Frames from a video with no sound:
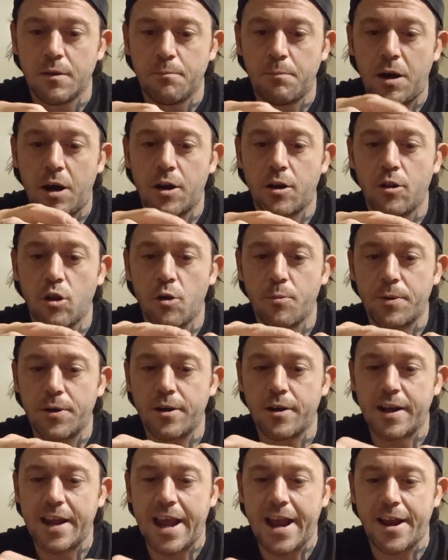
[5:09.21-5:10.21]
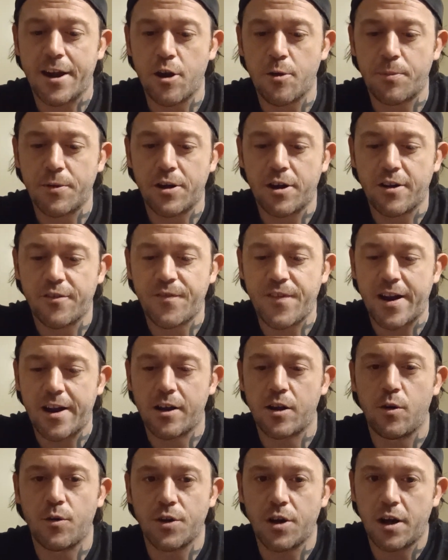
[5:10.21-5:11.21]
bottle opener, can opener affair
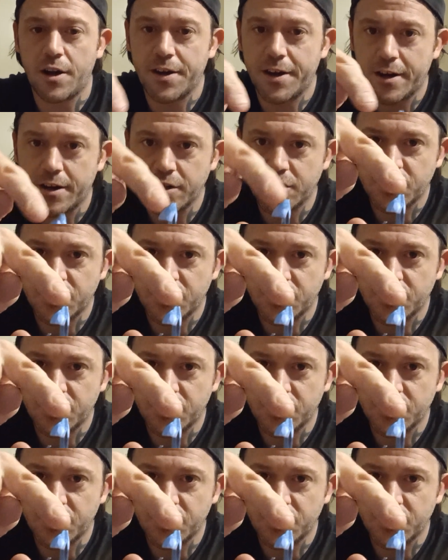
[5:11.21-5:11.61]
going on here.